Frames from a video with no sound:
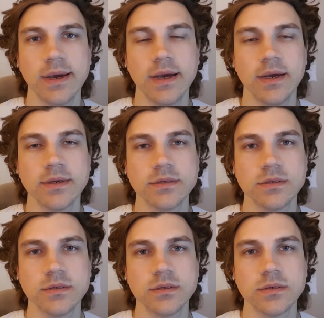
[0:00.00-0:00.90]

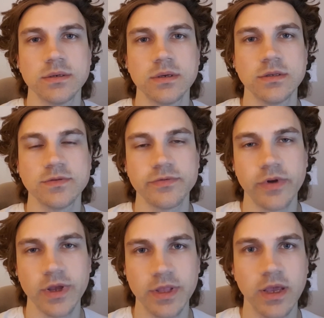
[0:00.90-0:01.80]
and it's
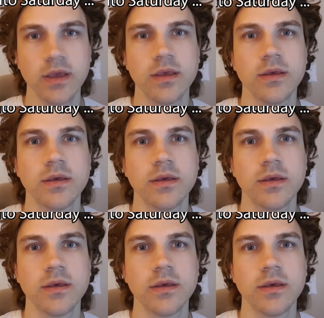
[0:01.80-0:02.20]
Friday,